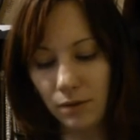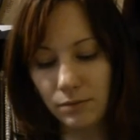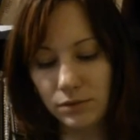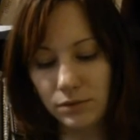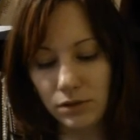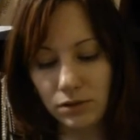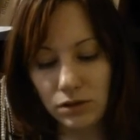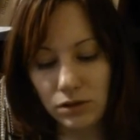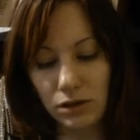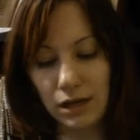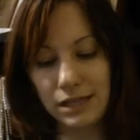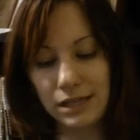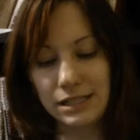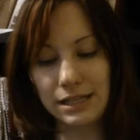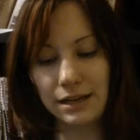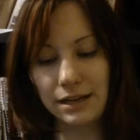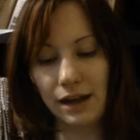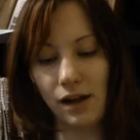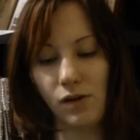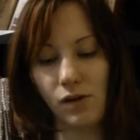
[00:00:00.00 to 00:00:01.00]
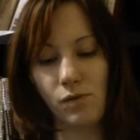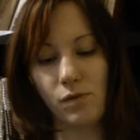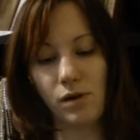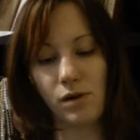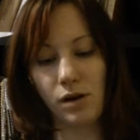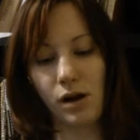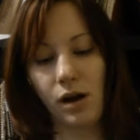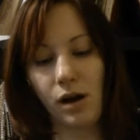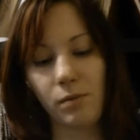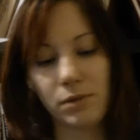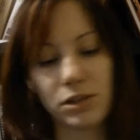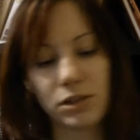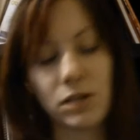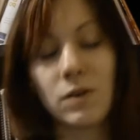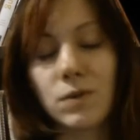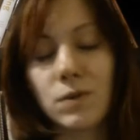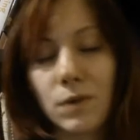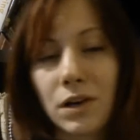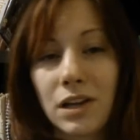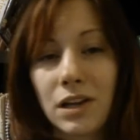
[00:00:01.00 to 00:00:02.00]
So she tried to stick it out, but she
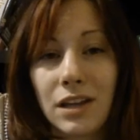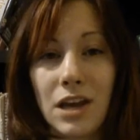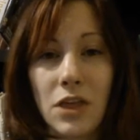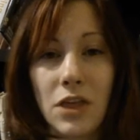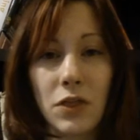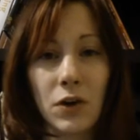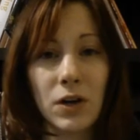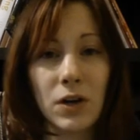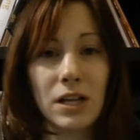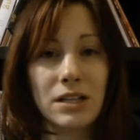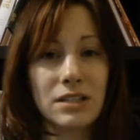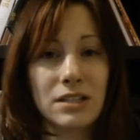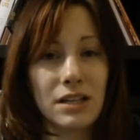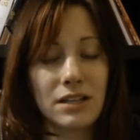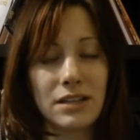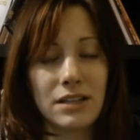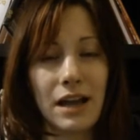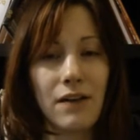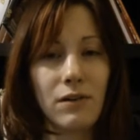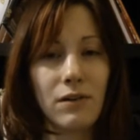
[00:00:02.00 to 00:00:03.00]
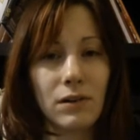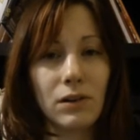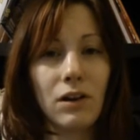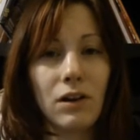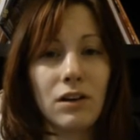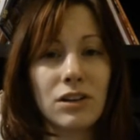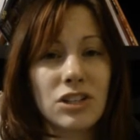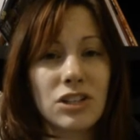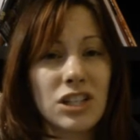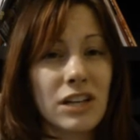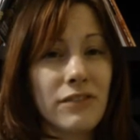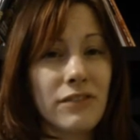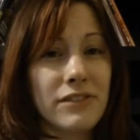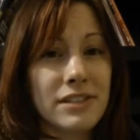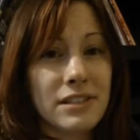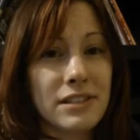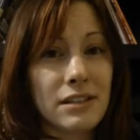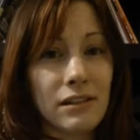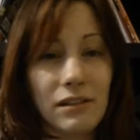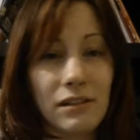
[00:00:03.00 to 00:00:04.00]
was working like 36-hour-long
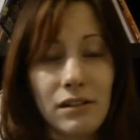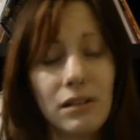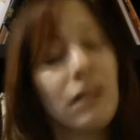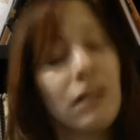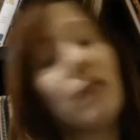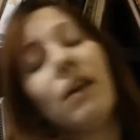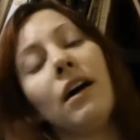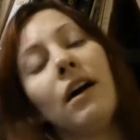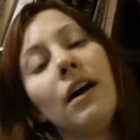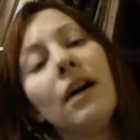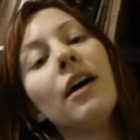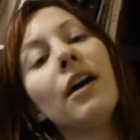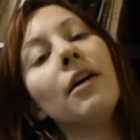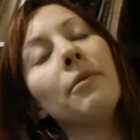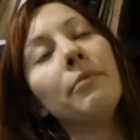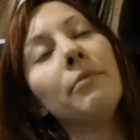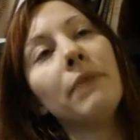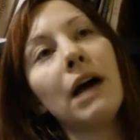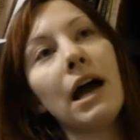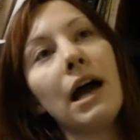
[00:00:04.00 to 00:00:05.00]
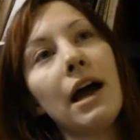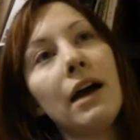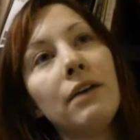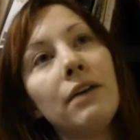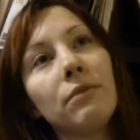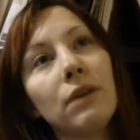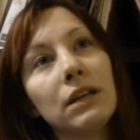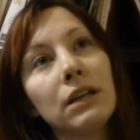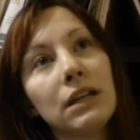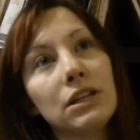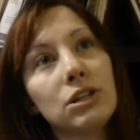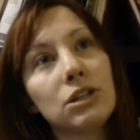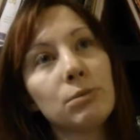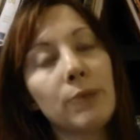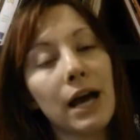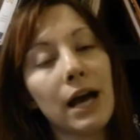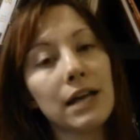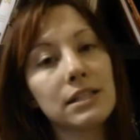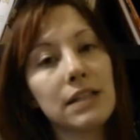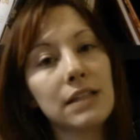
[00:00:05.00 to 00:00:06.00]
shifts, and one day she
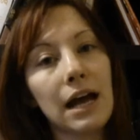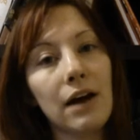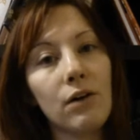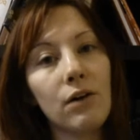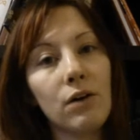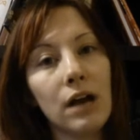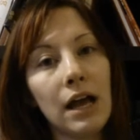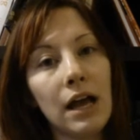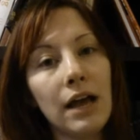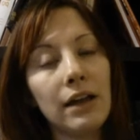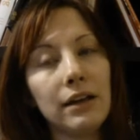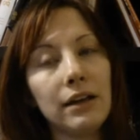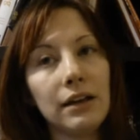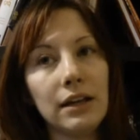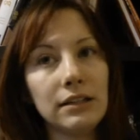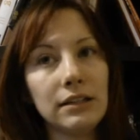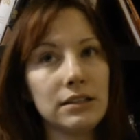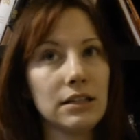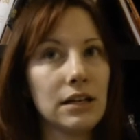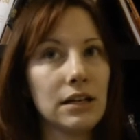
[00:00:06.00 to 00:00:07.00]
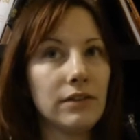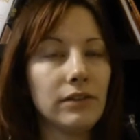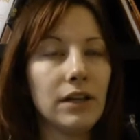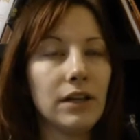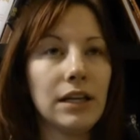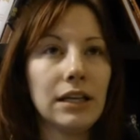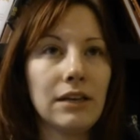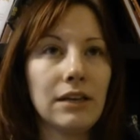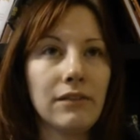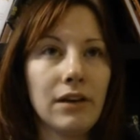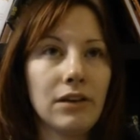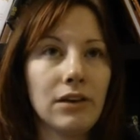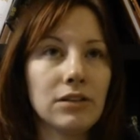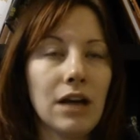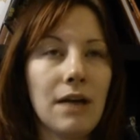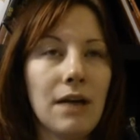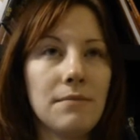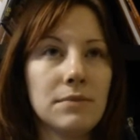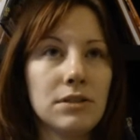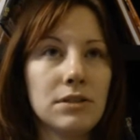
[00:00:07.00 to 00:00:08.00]
passed out, and instead of like giving her
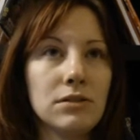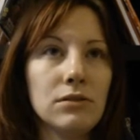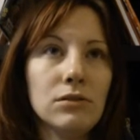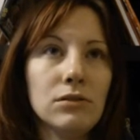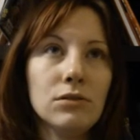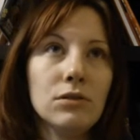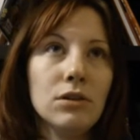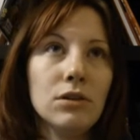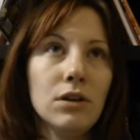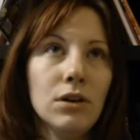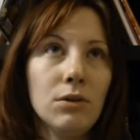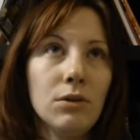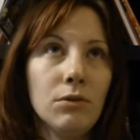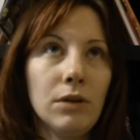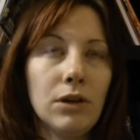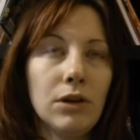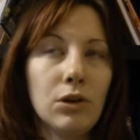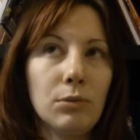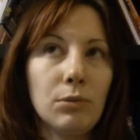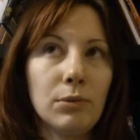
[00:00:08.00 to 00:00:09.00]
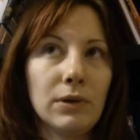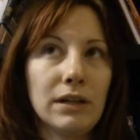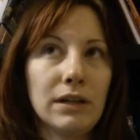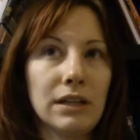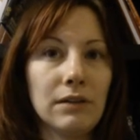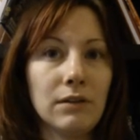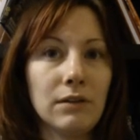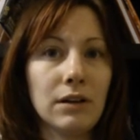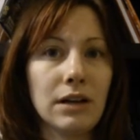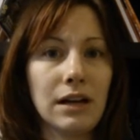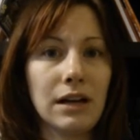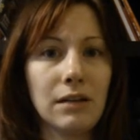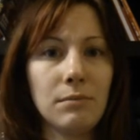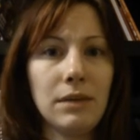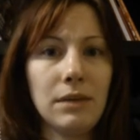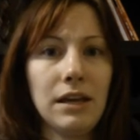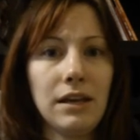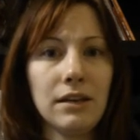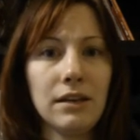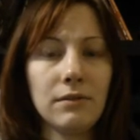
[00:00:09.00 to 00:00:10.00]
time to recuperate, they were kind of
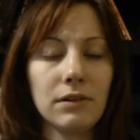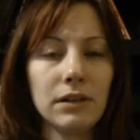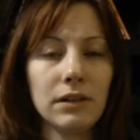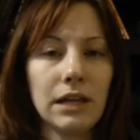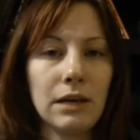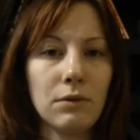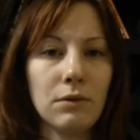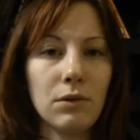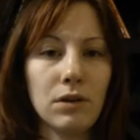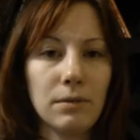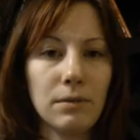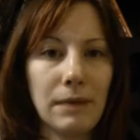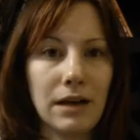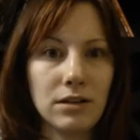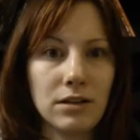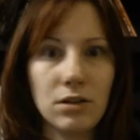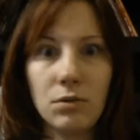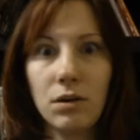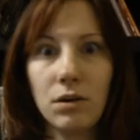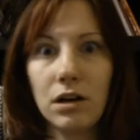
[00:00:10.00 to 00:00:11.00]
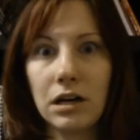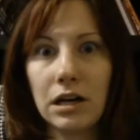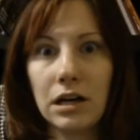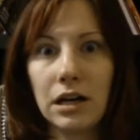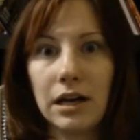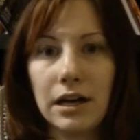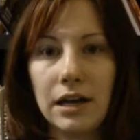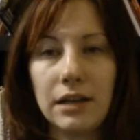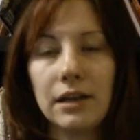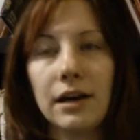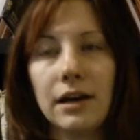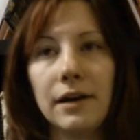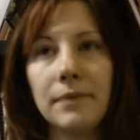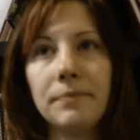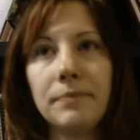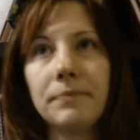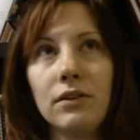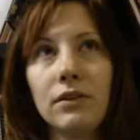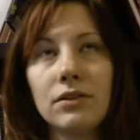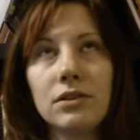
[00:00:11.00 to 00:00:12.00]
mean and were like, well, get back to work, and
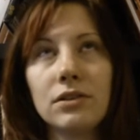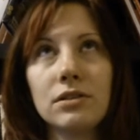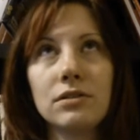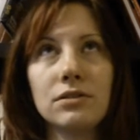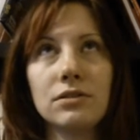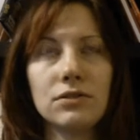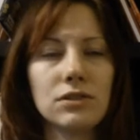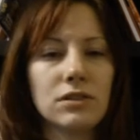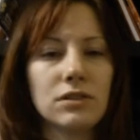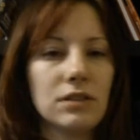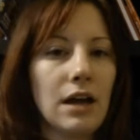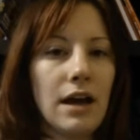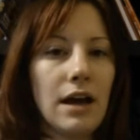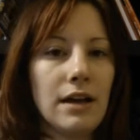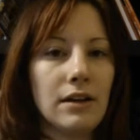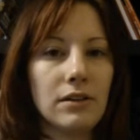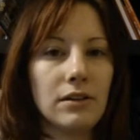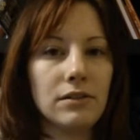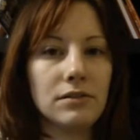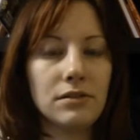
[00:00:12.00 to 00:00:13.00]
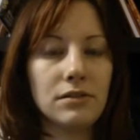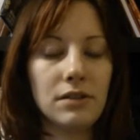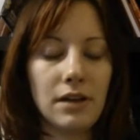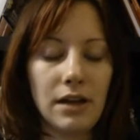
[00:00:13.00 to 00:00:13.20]
you're just tired.